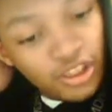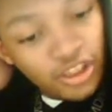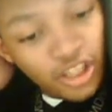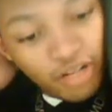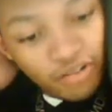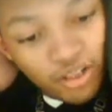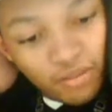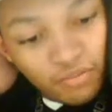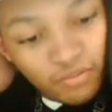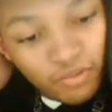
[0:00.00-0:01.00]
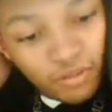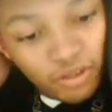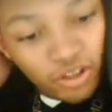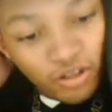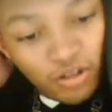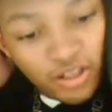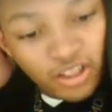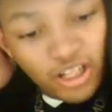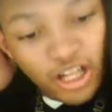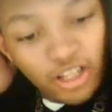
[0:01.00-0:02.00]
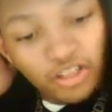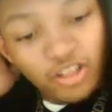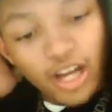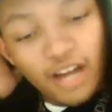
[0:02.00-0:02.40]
he said he was going to pretty much go on tonight because